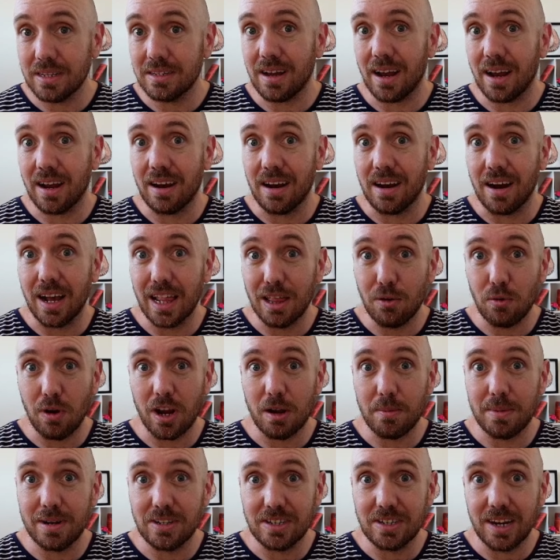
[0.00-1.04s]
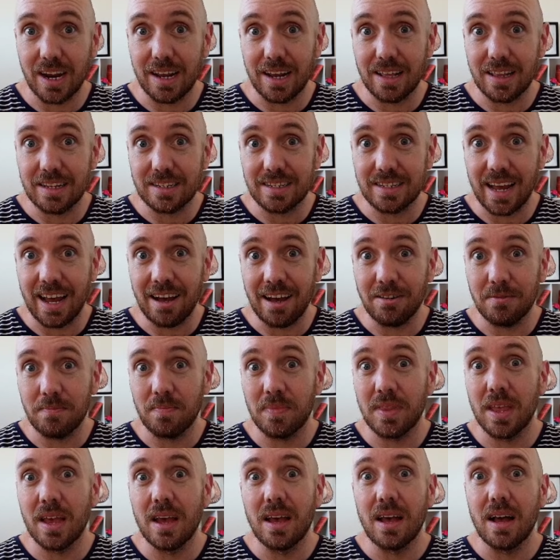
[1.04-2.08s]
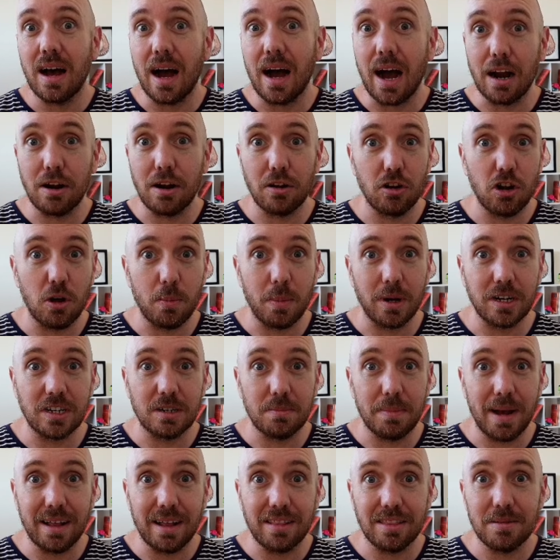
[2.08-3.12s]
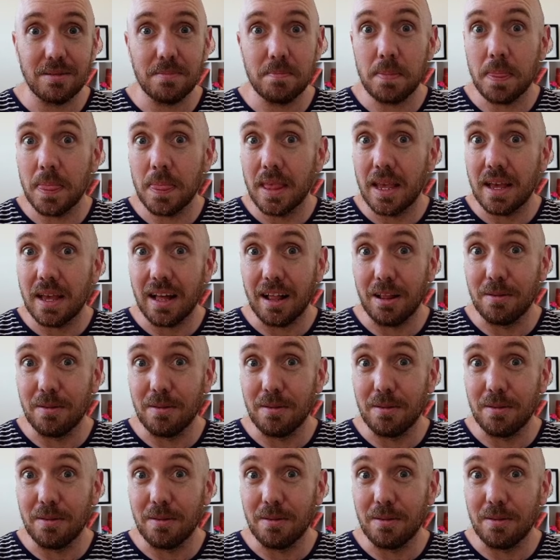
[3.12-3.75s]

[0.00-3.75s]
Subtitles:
I highly recommend checking this out. I don't know much about them, I'll